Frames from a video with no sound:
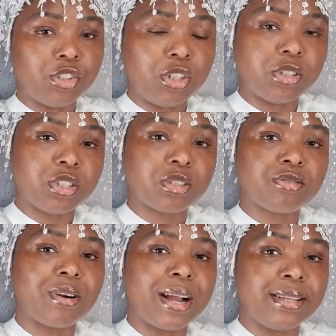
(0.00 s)
Jesus
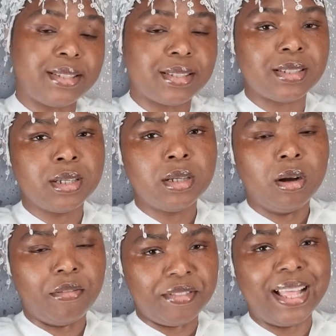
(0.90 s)
Christ
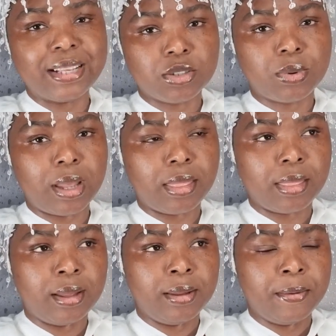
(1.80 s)
of
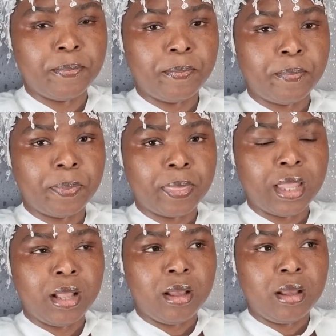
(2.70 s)
Nazareth.
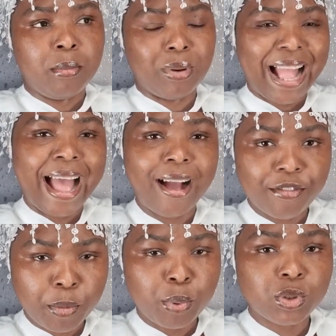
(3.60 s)
But I
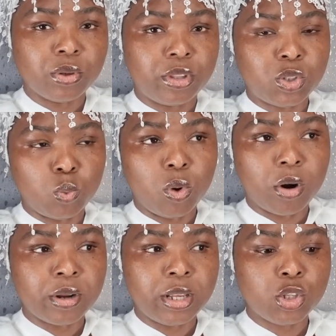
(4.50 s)
have to put out this
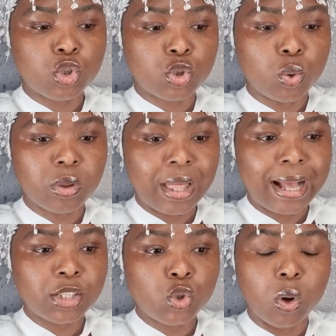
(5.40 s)
warning so
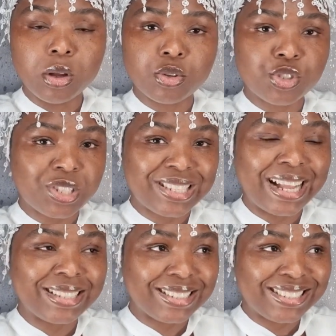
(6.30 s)
that you
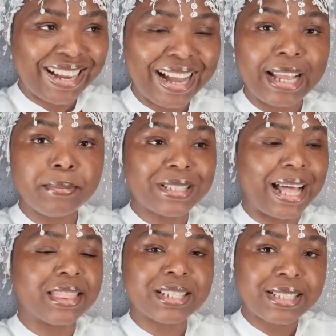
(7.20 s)
understand the times
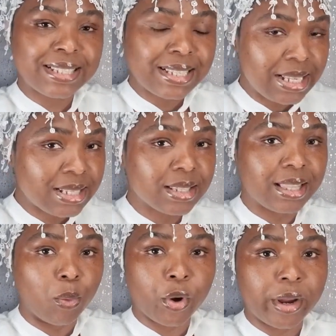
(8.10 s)
and the
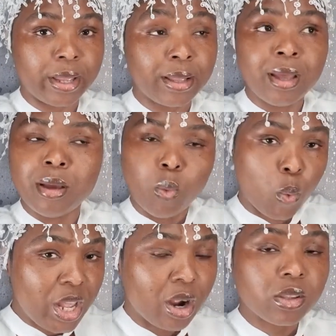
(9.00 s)
season that we're in.
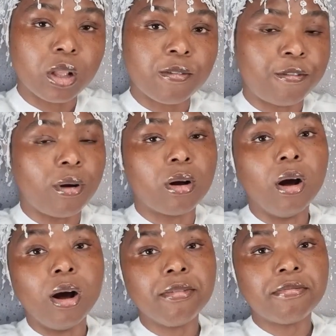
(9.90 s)
We are not far
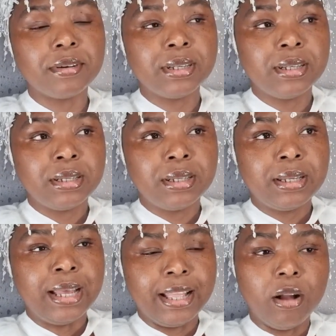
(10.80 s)
off.
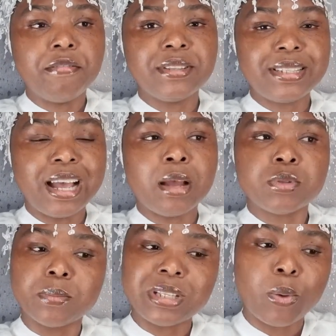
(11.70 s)
And
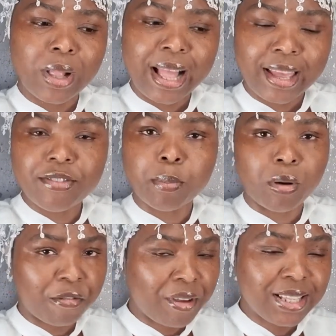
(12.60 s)
oftentimes, sometimes when I give the
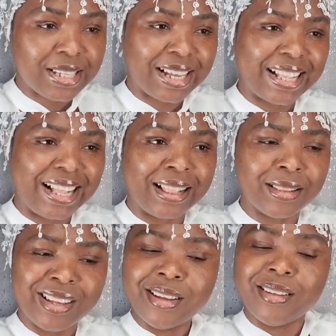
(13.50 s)
prophetic and I'll